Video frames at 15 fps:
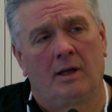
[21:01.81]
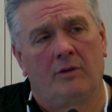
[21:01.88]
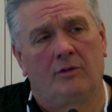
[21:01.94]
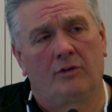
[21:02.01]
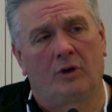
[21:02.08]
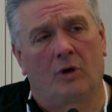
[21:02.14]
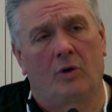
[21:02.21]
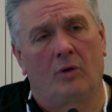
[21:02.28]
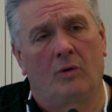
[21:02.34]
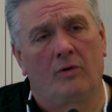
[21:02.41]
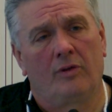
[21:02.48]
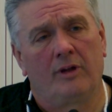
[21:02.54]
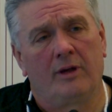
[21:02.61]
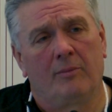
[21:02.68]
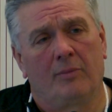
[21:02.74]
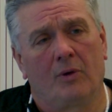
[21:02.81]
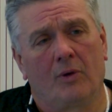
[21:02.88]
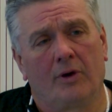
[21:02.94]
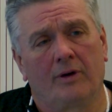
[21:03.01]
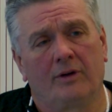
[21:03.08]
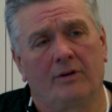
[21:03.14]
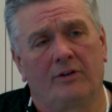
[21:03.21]
So the
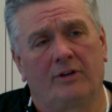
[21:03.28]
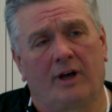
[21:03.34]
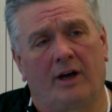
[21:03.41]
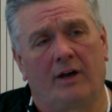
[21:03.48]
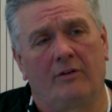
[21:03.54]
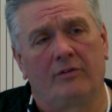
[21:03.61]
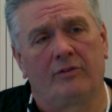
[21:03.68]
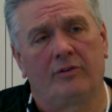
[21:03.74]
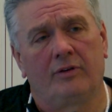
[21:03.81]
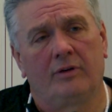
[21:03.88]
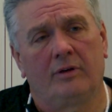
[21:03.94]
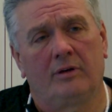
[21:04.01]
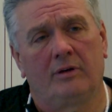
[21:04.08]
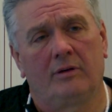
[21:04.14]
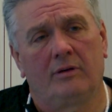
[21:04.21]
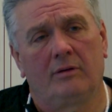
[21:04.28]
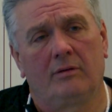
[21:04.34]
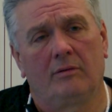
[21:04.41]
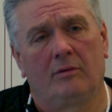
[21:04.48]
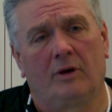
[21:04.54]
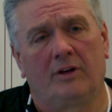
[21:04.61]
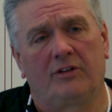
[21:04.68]
importance of
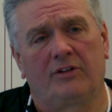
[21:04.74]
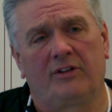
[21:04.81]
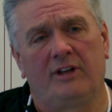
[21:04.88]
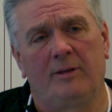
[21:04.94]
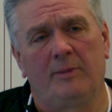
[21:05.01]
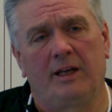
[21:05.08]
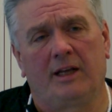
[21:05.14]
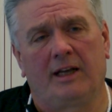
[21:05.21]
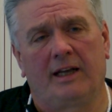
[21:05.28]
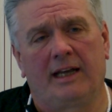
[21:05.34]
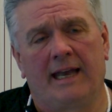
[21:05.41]
what seemingly